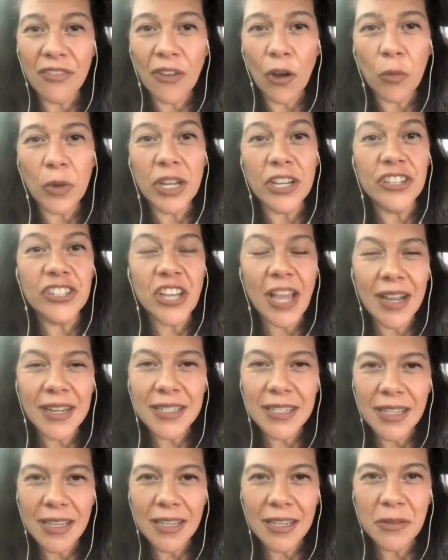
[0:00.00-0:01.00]
he felt
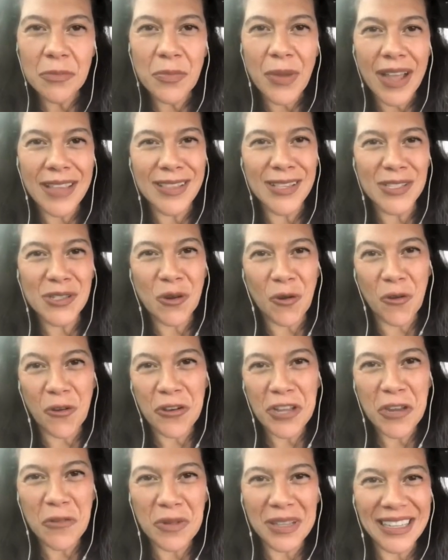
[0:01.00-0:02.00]
rejected by this
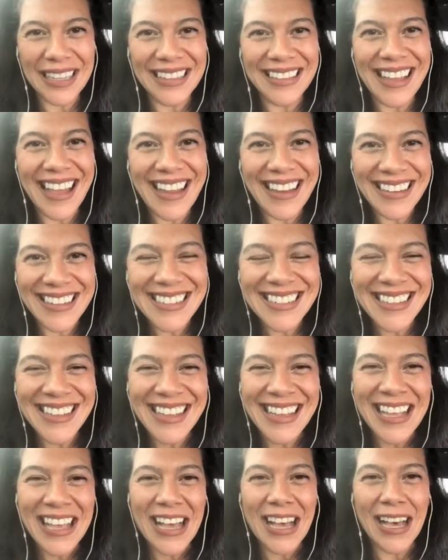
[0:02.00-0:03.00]
girl he really
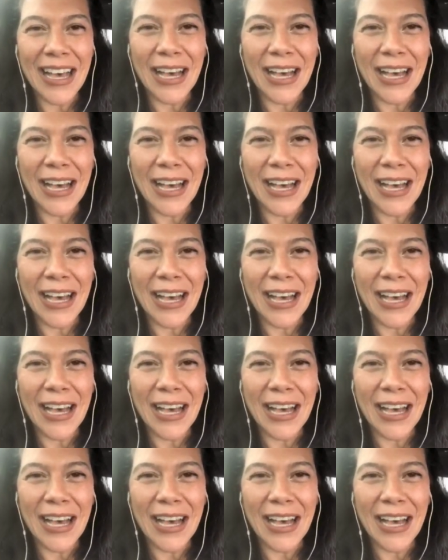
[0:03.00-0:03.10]
liked.